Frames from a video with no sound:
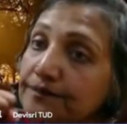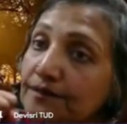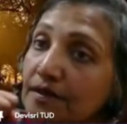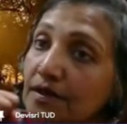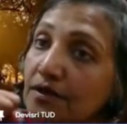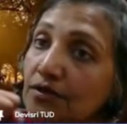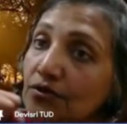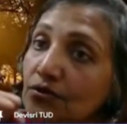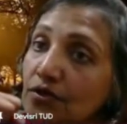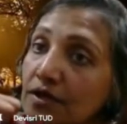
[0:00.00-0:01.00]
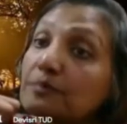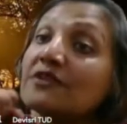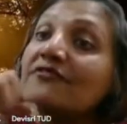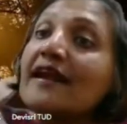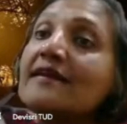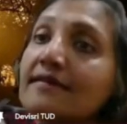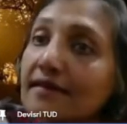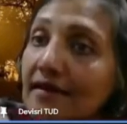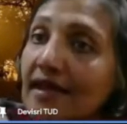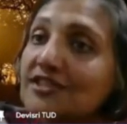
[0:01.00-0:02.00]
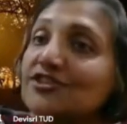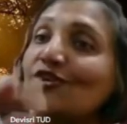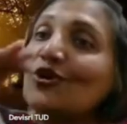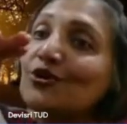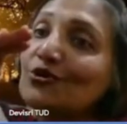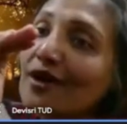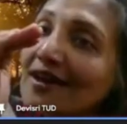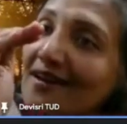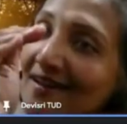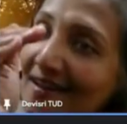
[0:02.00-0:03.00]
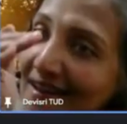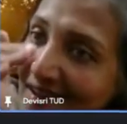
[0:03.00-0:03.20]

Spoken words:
you can prevent aging, or you can